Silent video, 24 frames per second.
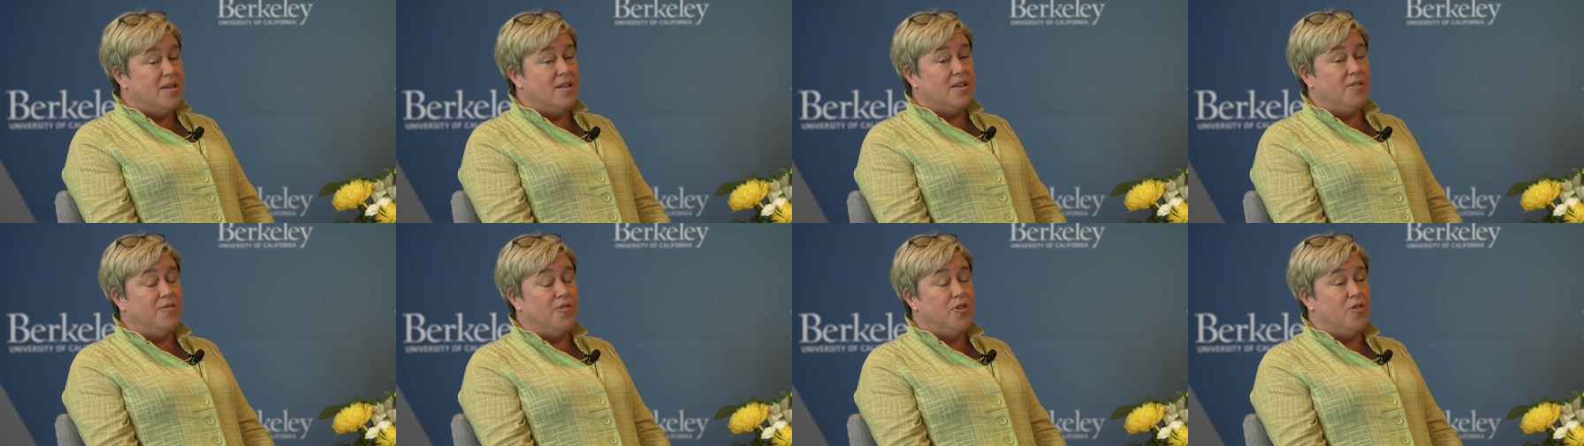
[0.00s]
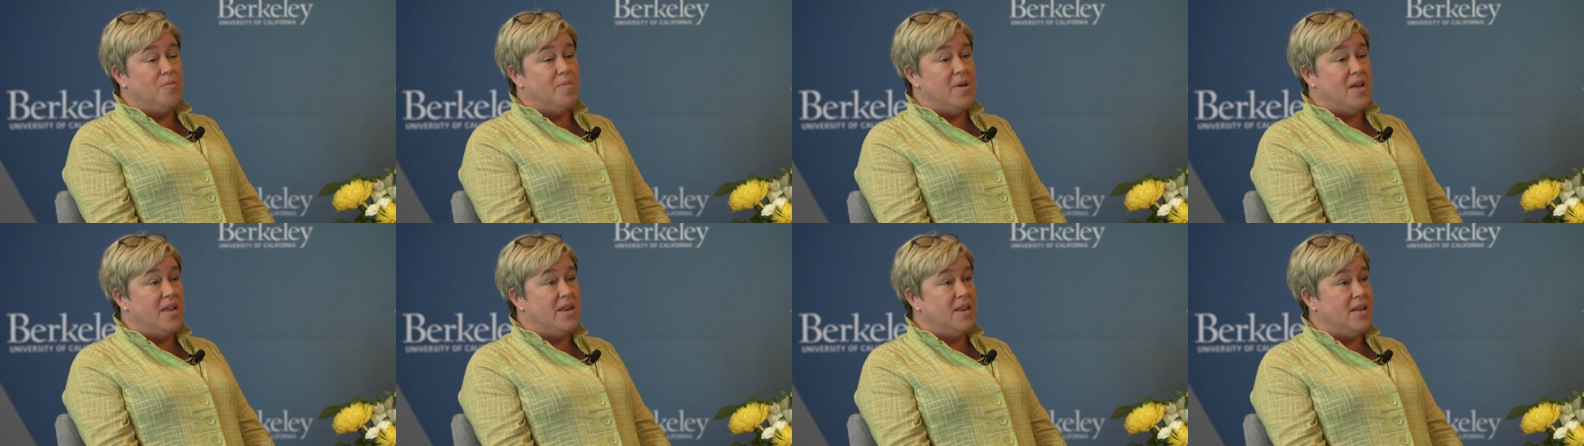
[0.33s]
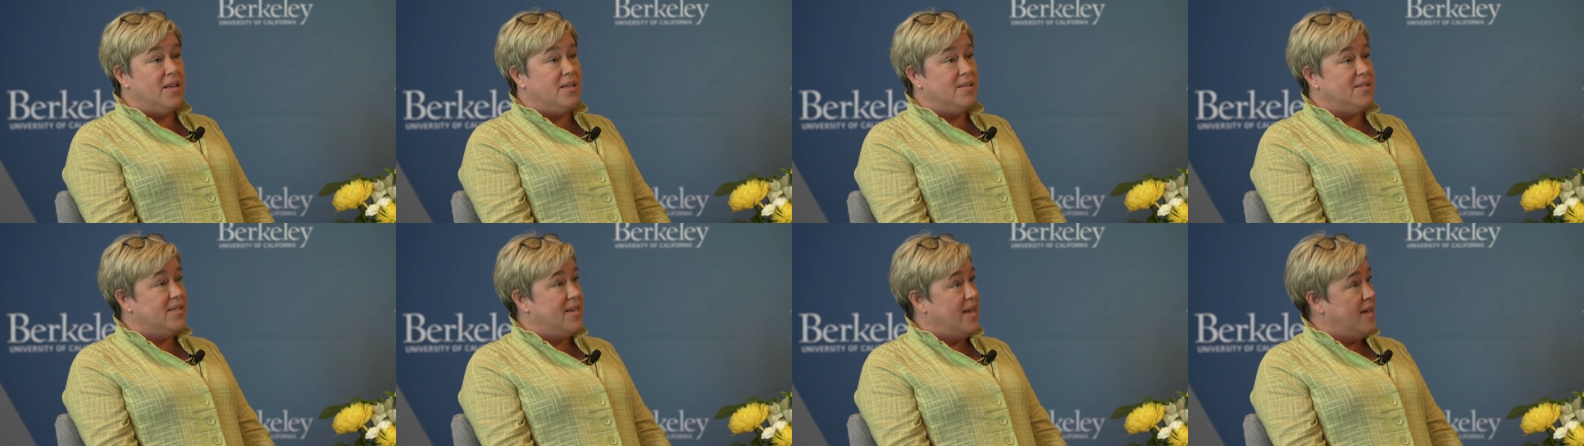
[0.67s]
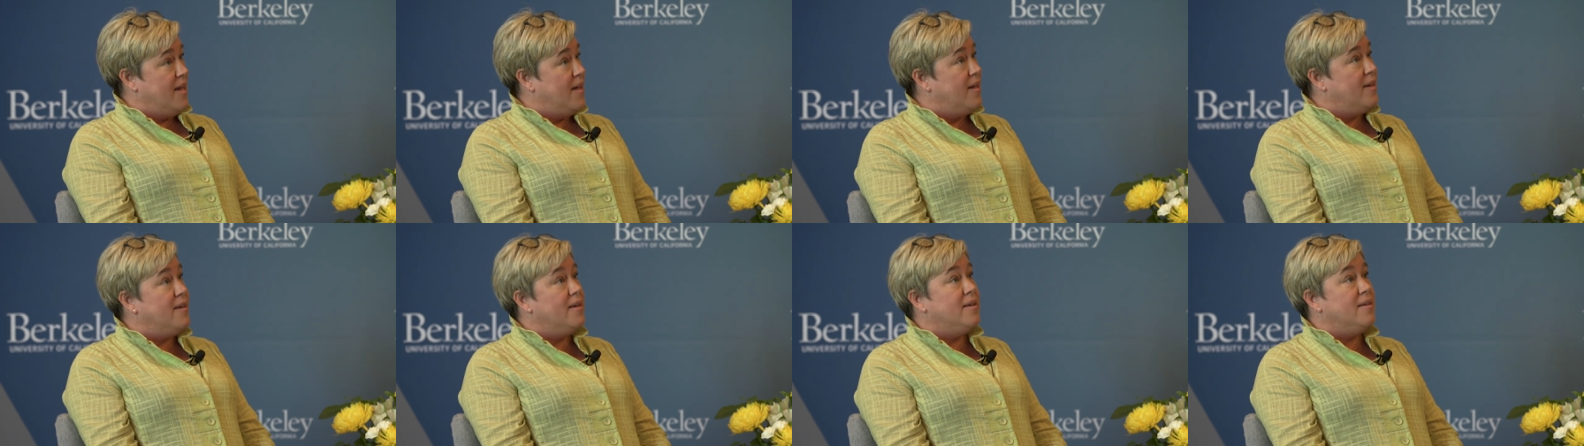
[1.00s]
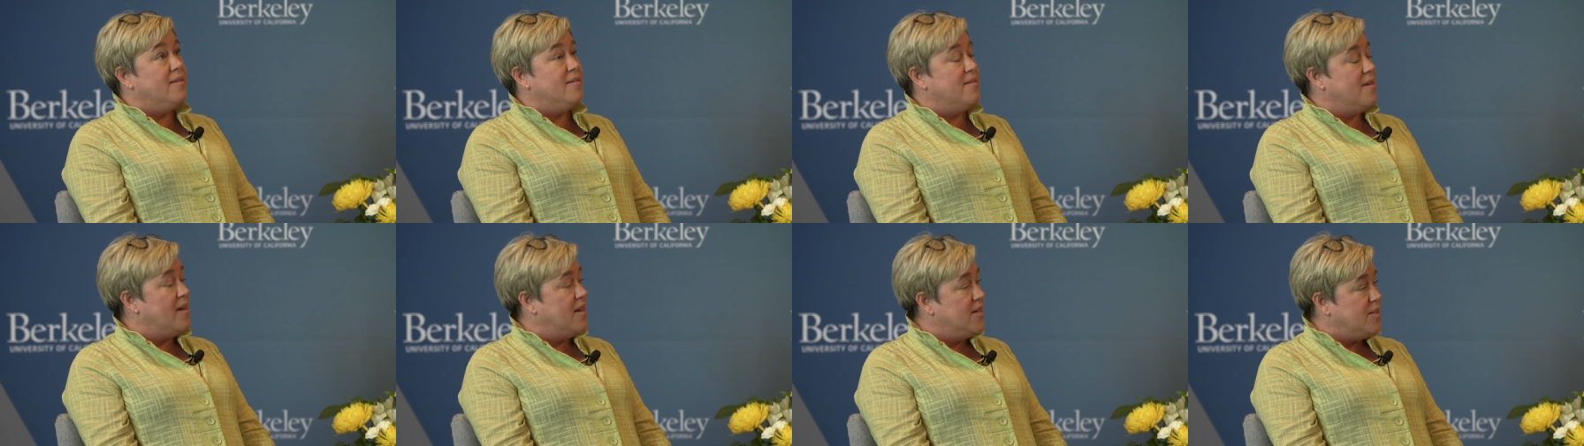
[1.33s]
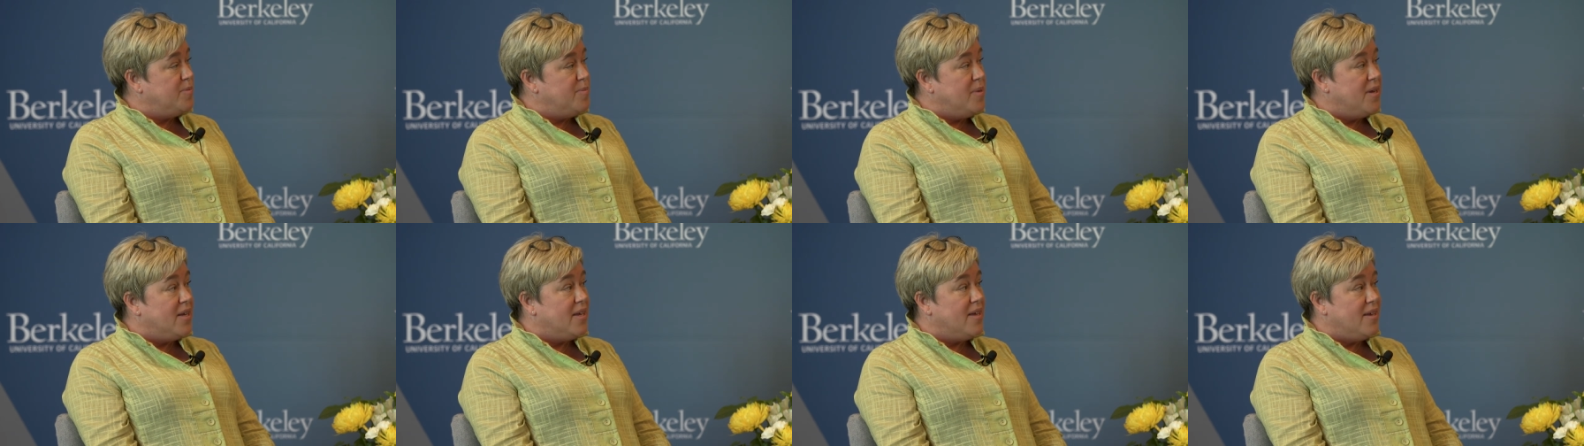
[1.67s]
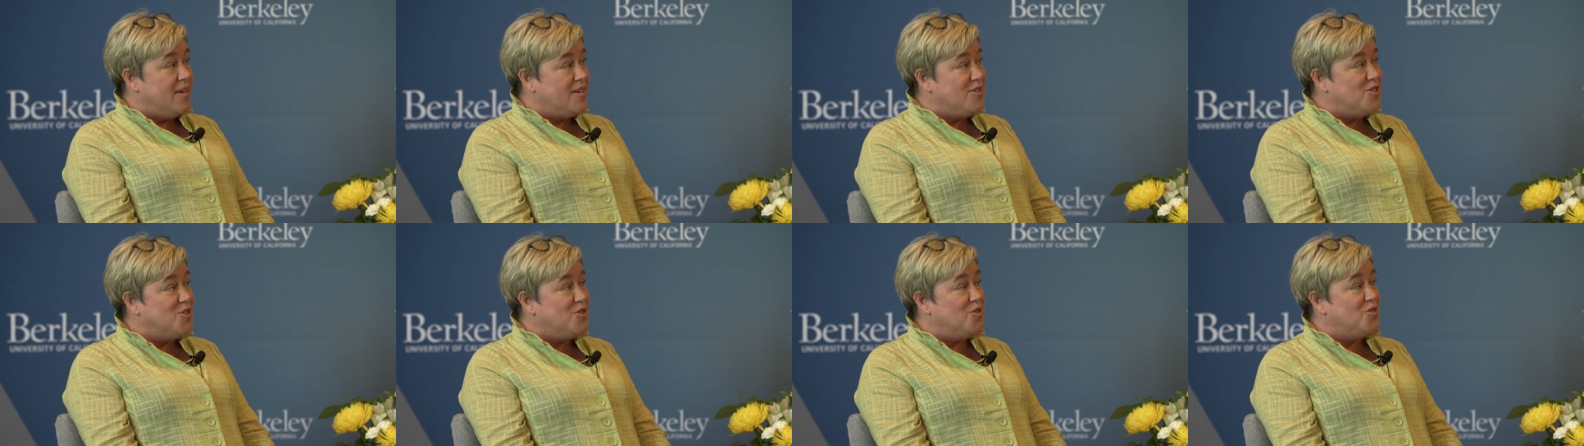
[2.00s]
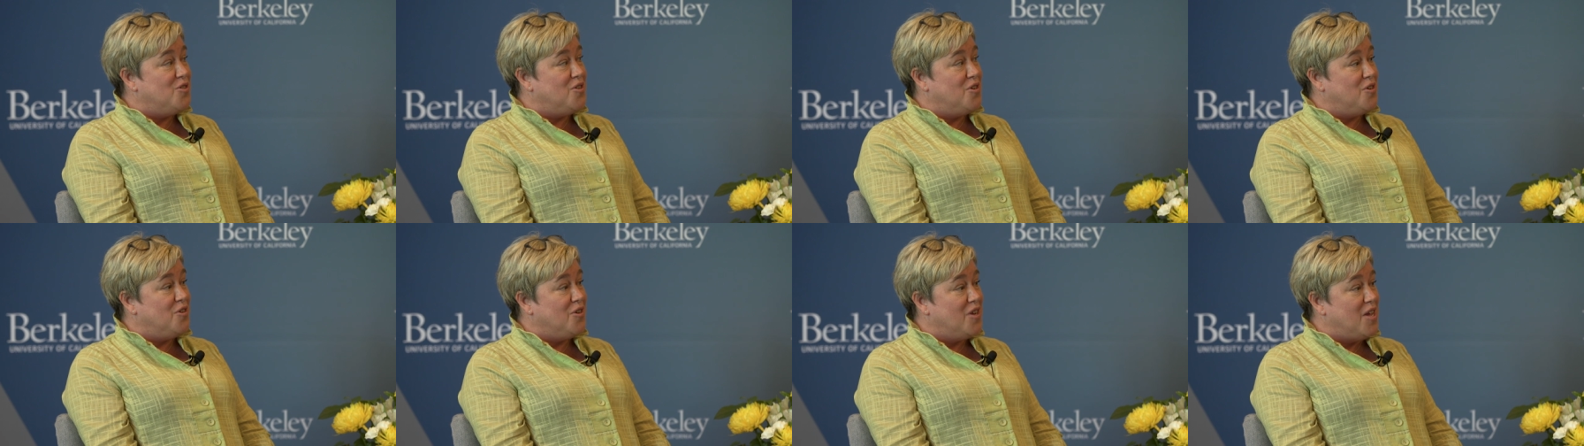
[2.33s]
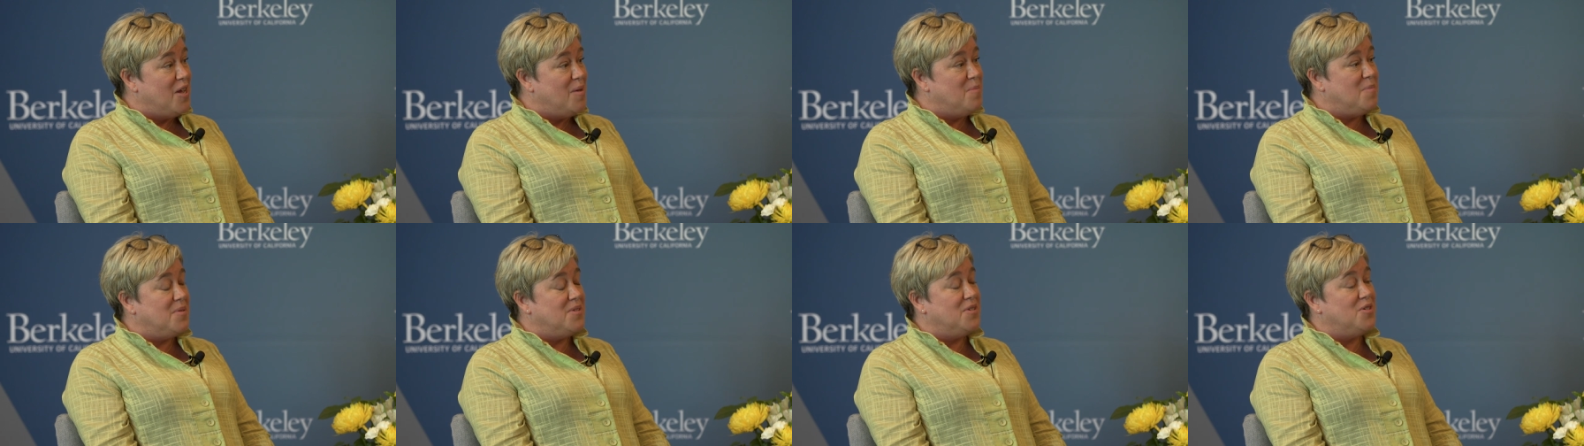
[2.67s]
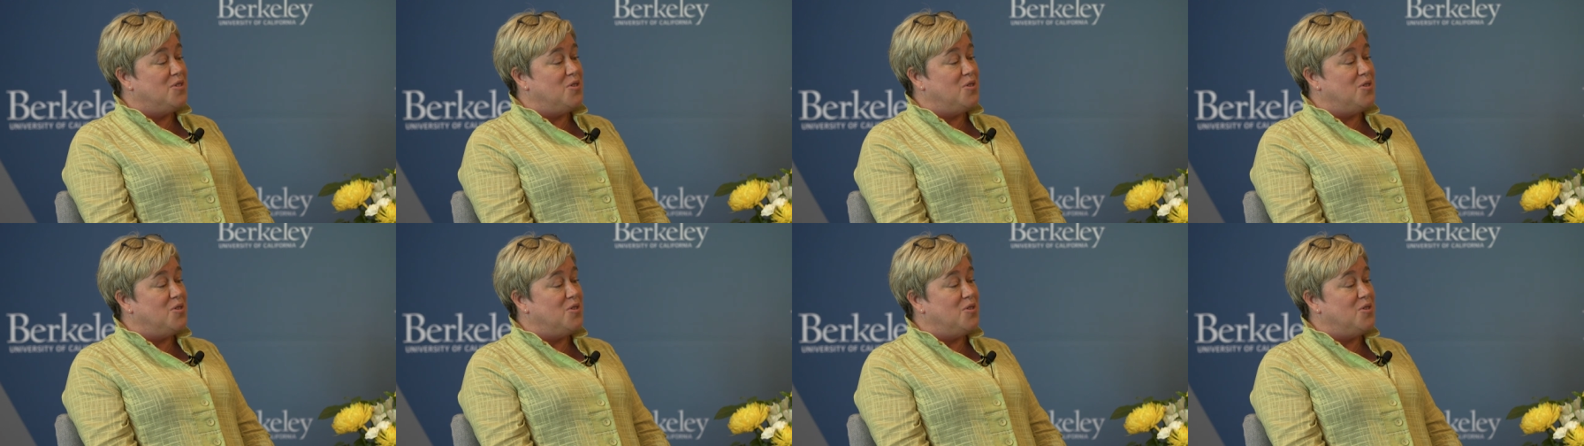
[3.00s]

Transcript: deferred maintenance and seismic issues on our campus.